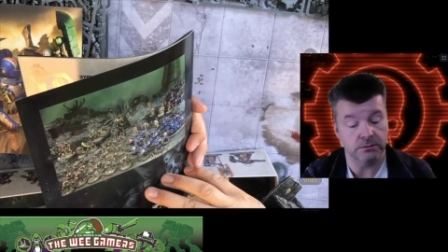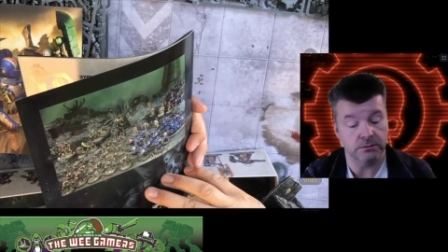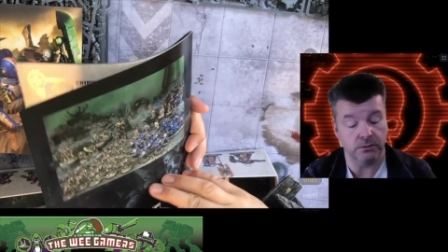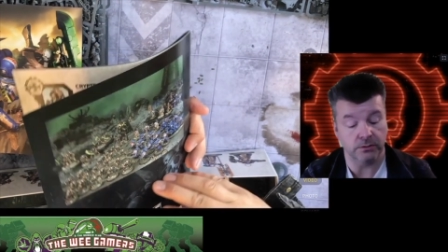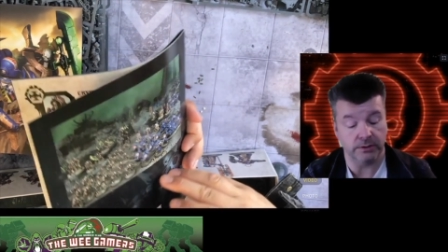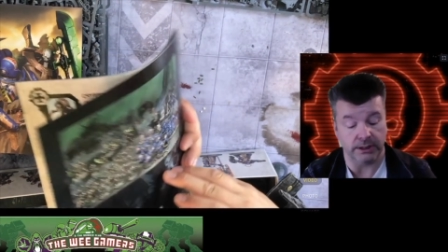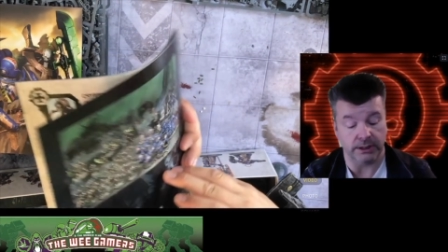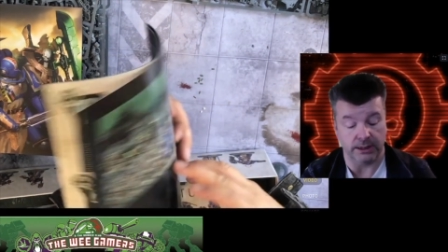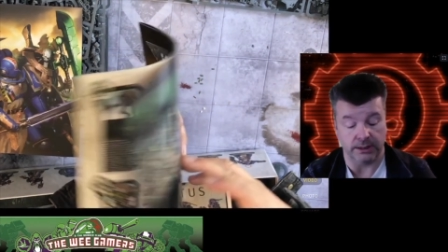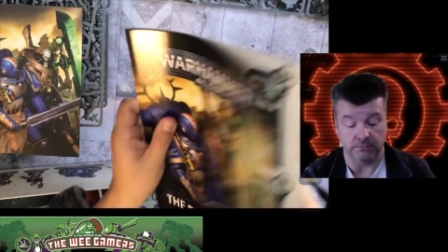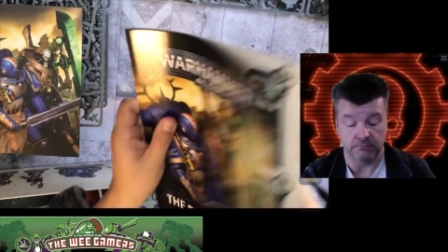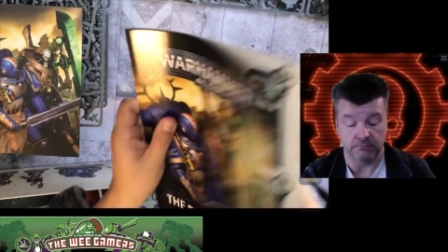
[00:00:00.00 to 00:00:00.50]

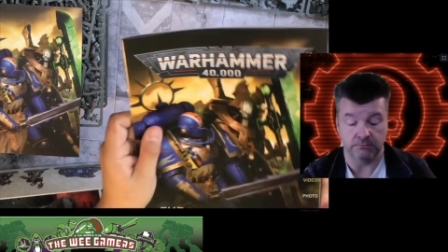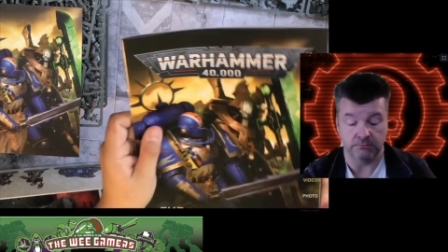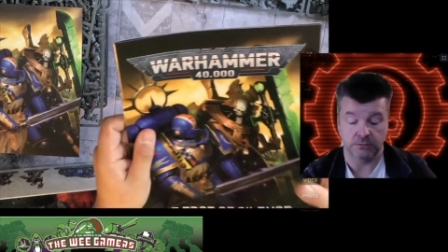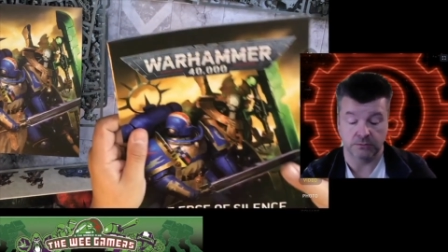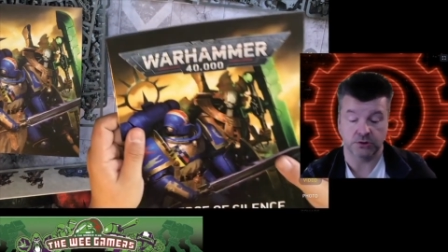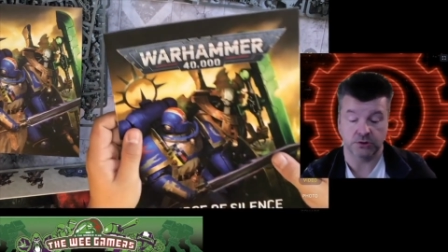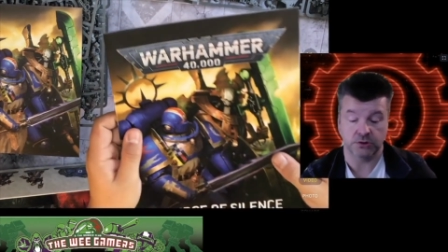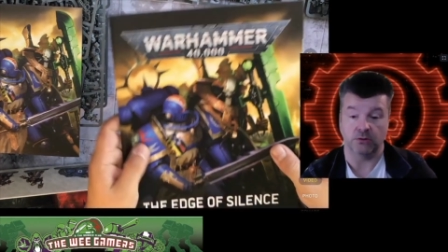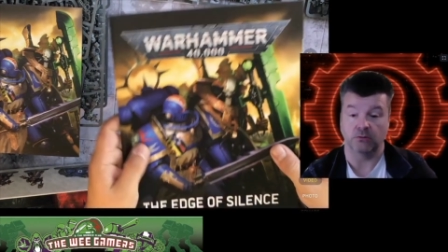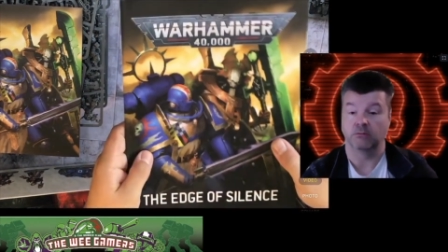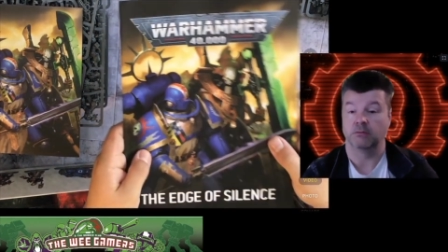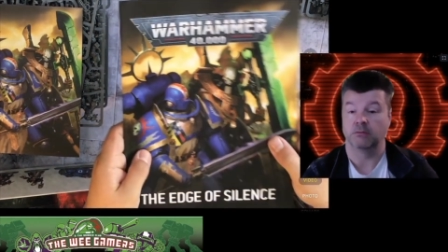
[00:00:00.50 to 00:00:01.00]
Okay,
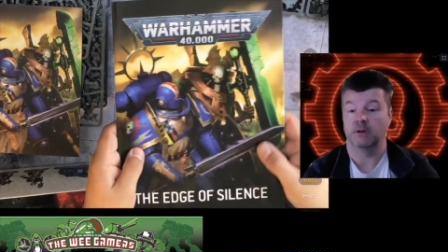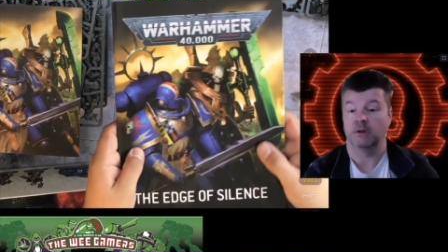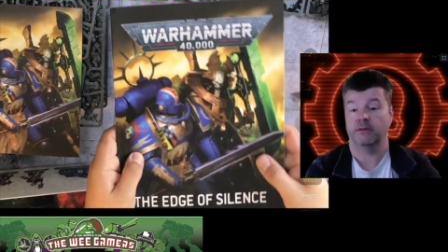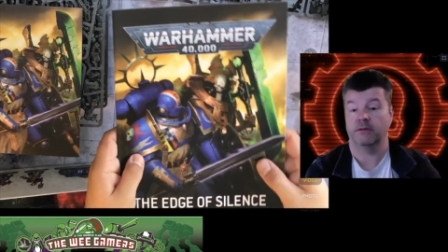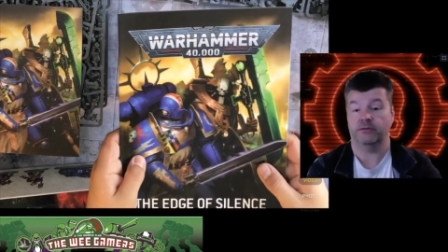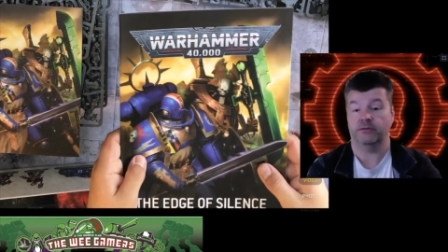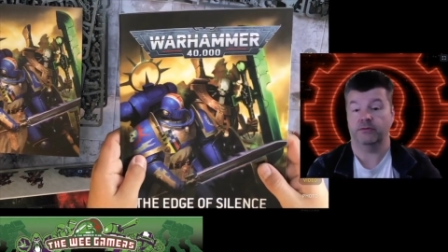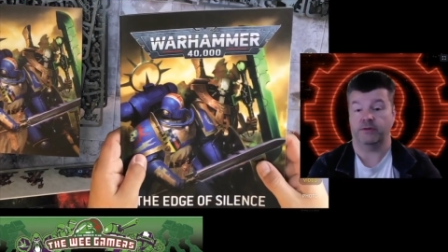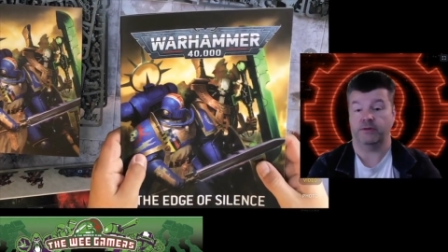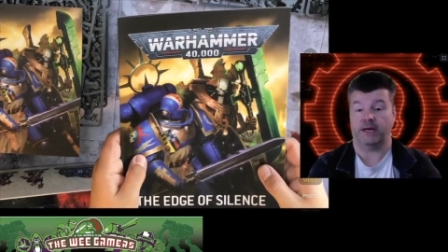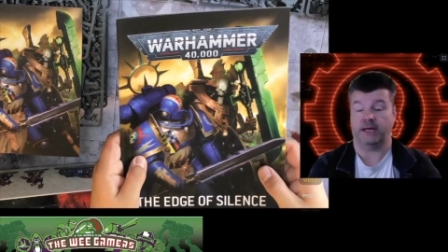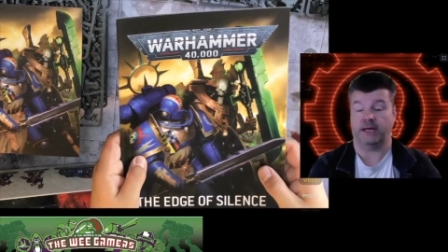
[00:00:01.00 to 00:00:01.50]
so
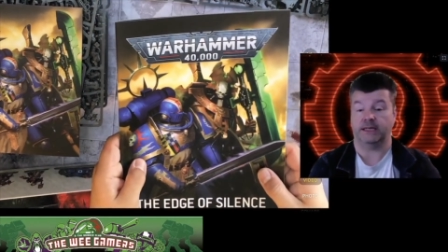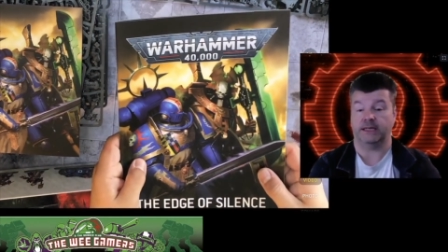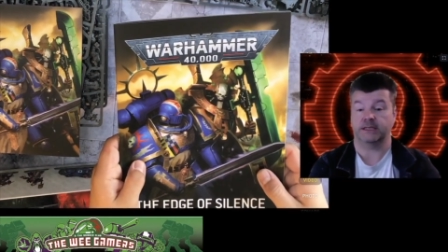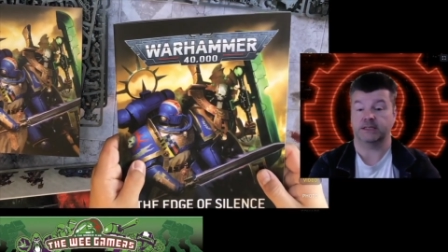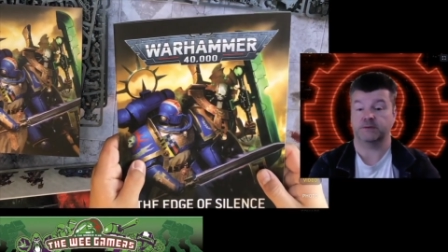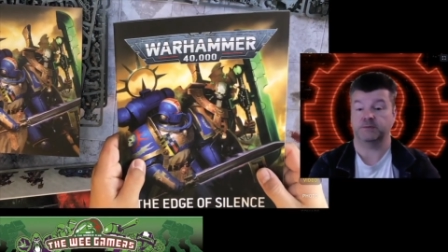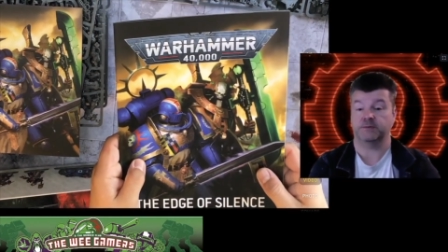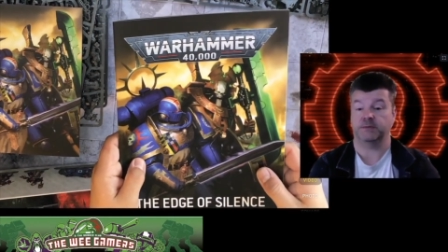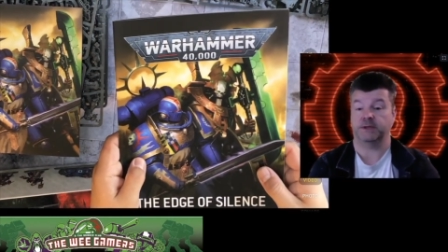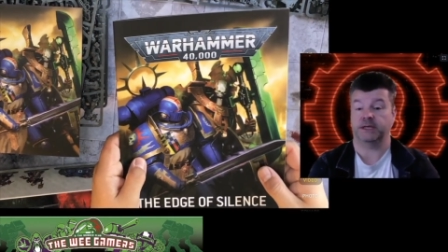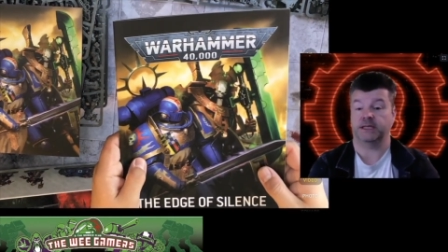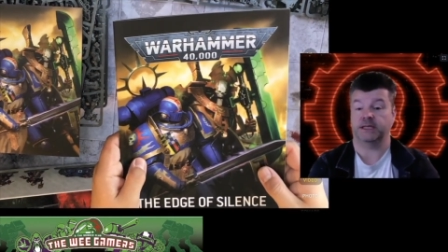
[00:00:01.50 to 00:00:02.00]
that
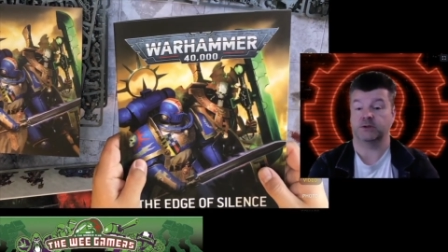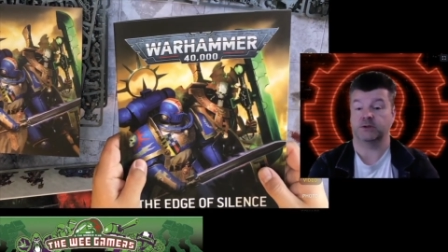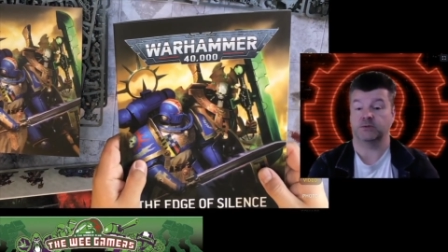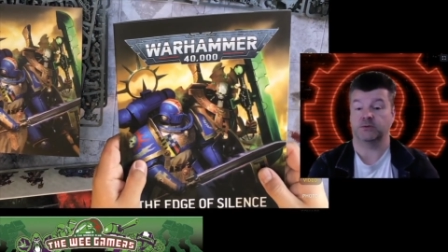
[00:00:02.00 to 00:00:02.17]
explains